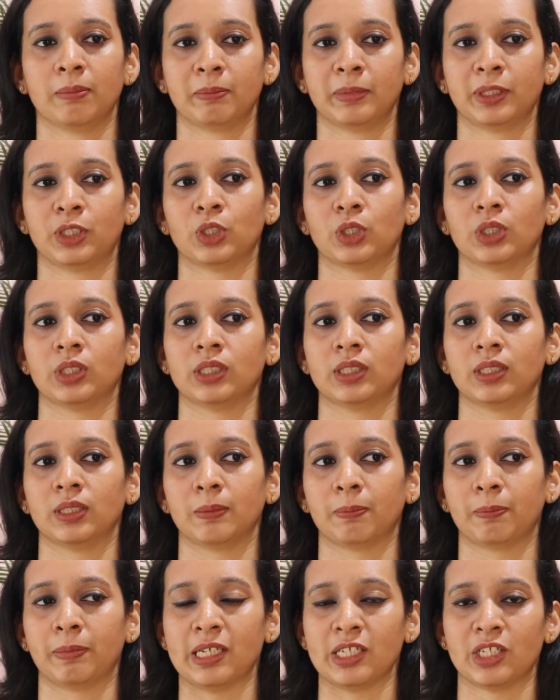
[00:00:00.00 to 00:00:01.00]

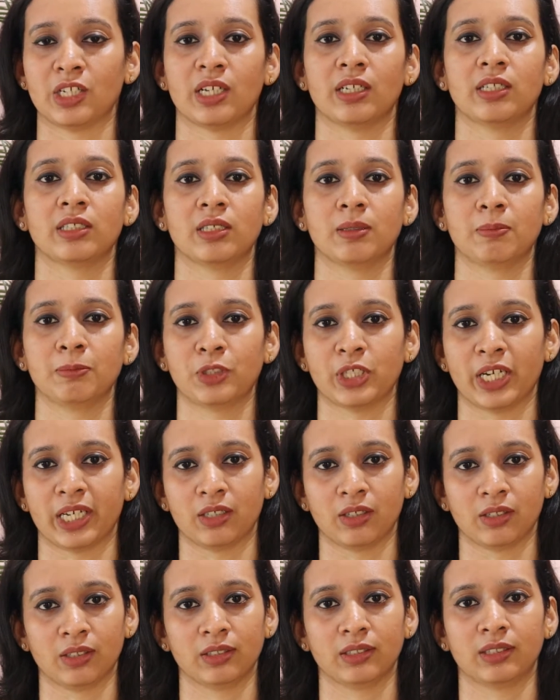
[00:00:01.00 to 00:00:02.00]
because plagiarism
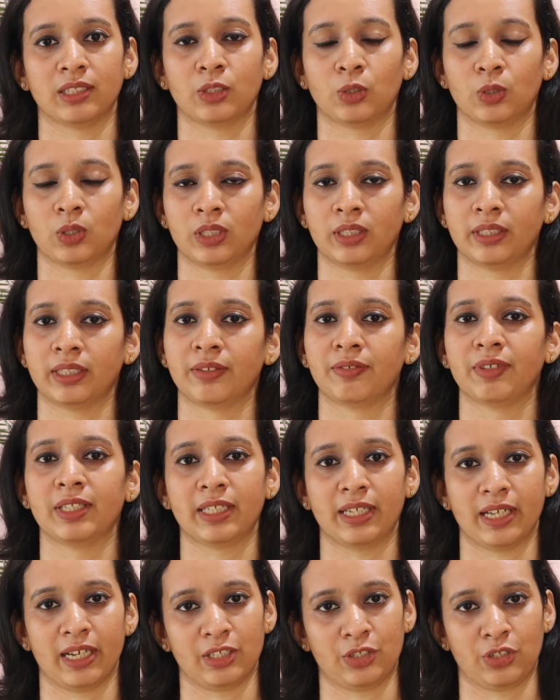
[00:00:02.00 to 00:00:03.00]
checkers and all, they will
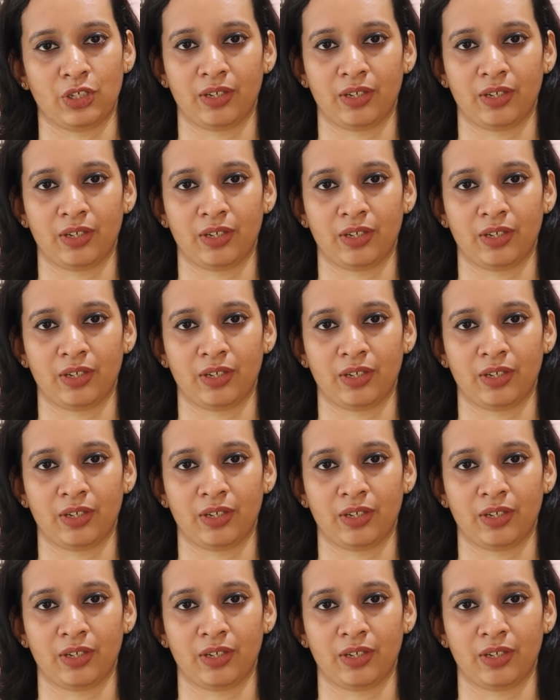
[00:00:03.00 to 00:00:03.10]
catch